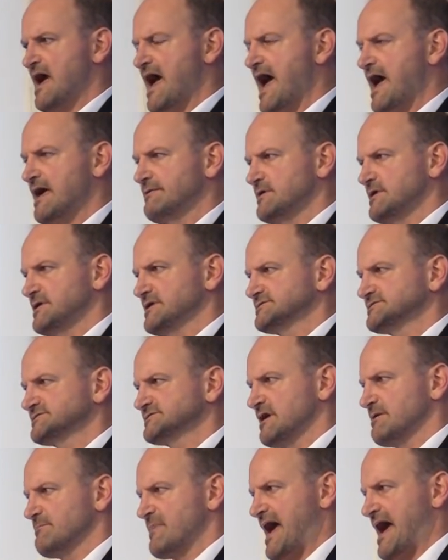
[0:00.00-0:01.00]
and that it's
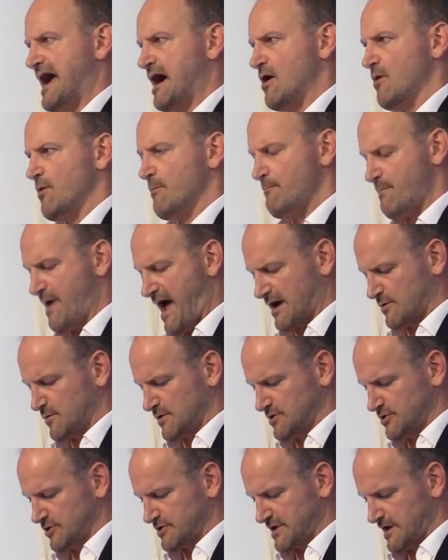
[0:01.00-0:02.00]
somehow
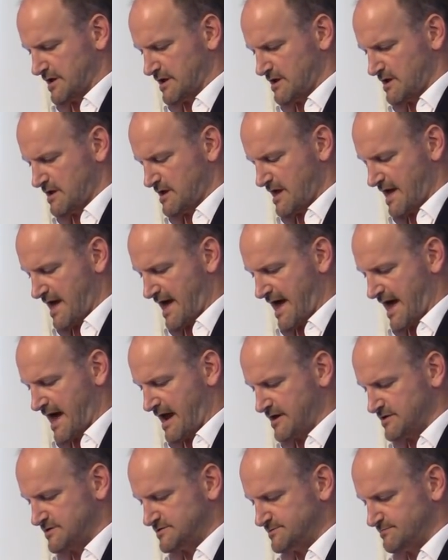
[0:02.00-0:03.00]
backward-looking
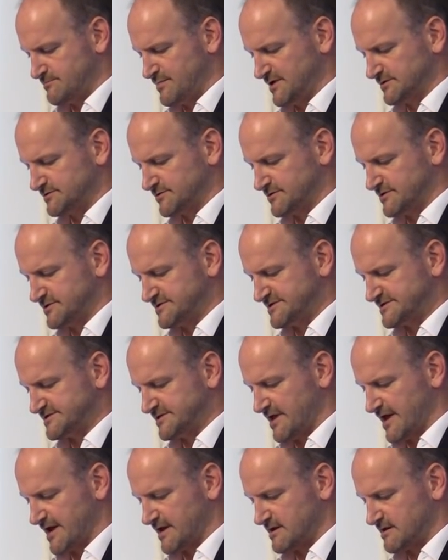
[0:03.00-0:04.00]
and built on a
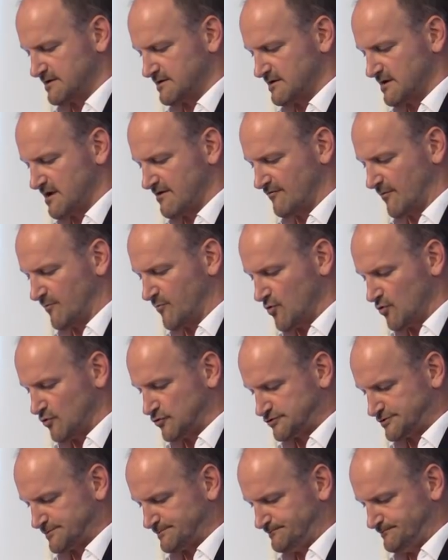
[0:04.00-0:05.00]
dislike of
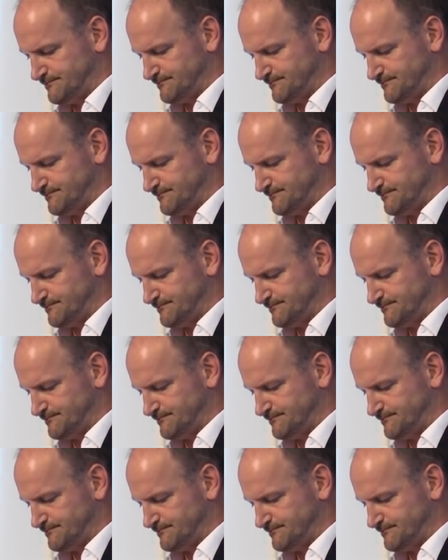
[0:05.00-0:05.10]
abroad.